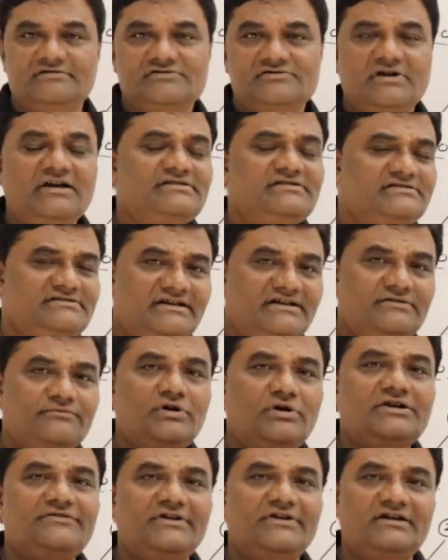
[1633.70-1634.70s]
So as I said,
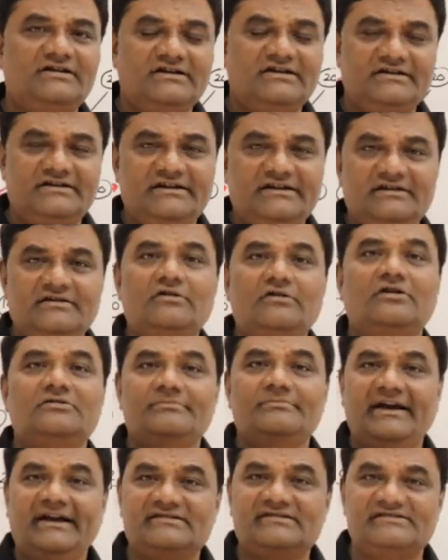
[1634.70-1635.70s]
what we are learning
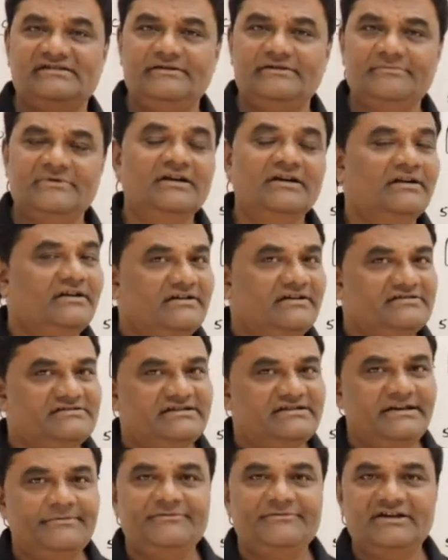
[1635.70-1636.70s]
on max heap,
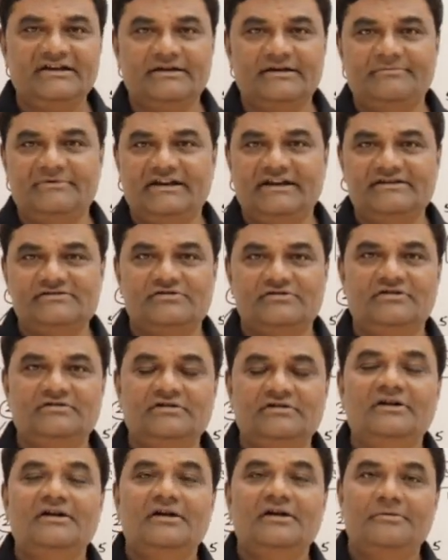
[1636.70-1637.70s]
same thing applies
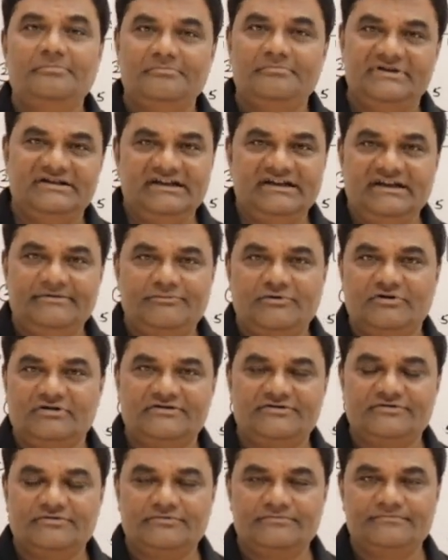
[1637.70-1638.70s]
on min heap
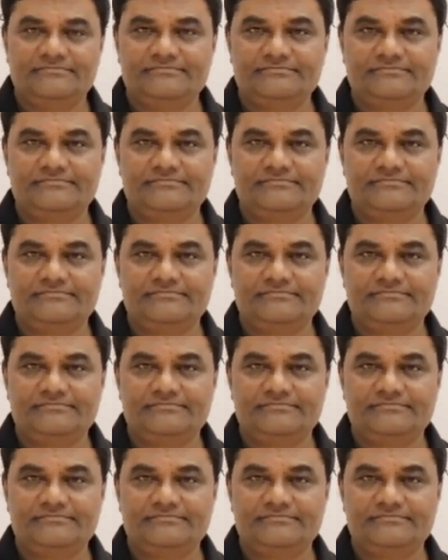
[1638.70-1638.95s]
also.